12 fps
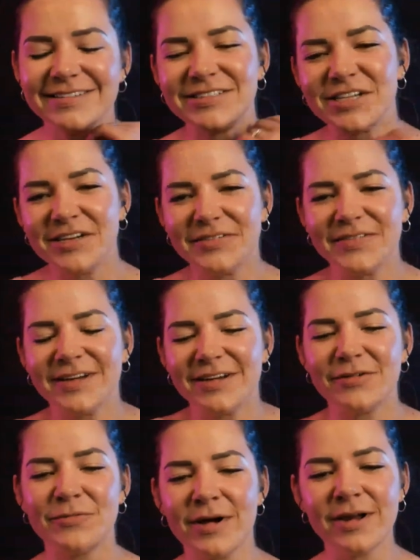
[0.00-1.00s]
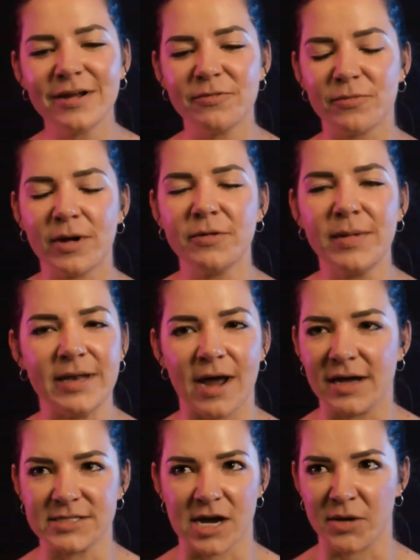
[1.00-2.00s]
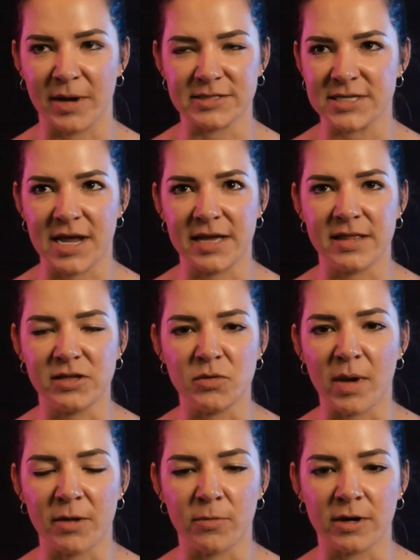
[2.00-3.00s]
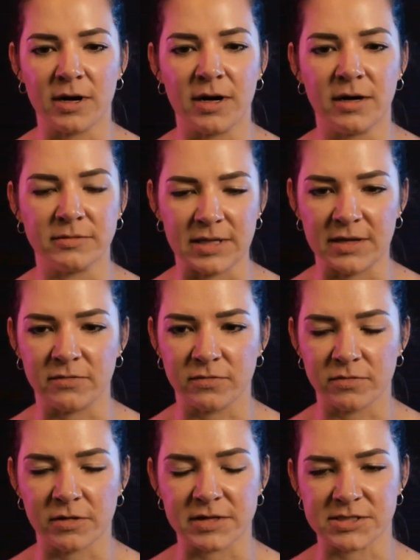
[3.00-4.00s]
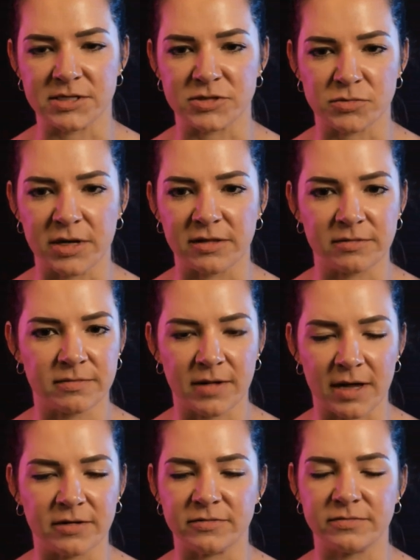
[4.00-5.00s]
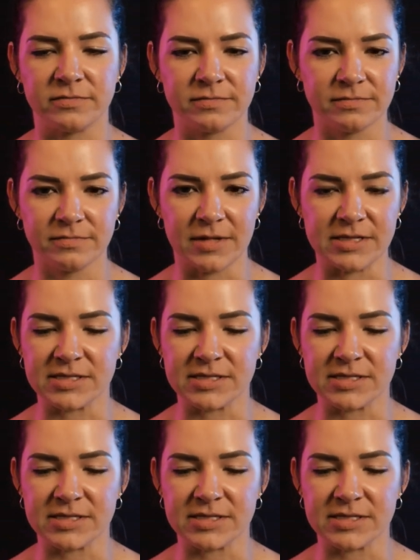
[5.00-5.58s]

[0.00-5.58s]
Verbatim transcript: Jim, what did what did we not talk about today that you might want to leave the listeners with kind of in